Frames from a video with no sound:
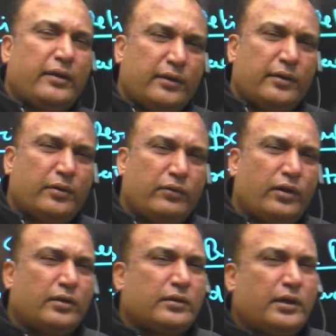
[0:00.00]
for
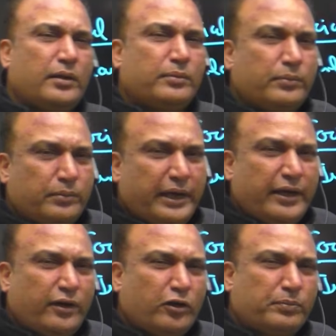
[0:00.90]

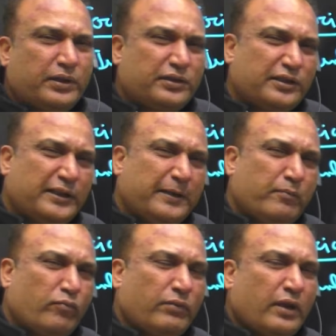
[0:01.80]
buying or purchasing.
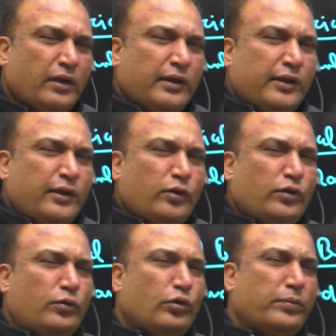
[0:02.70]
So
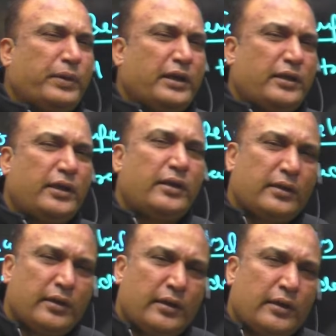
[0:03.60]
took measure
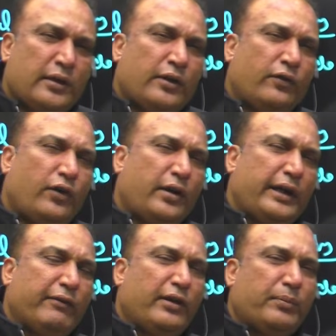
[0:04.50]
for
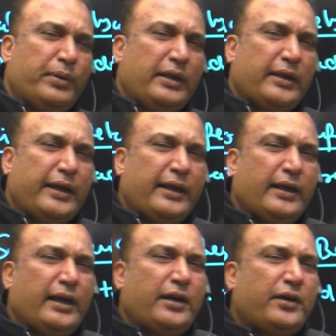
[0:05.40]
developing the
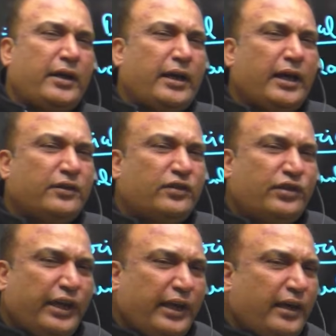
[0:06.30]
inland trade and
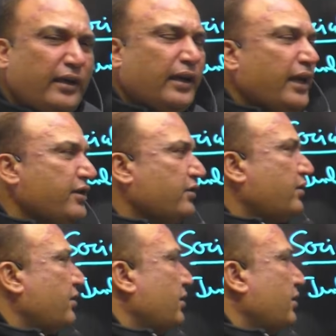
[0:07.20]
sea lanes,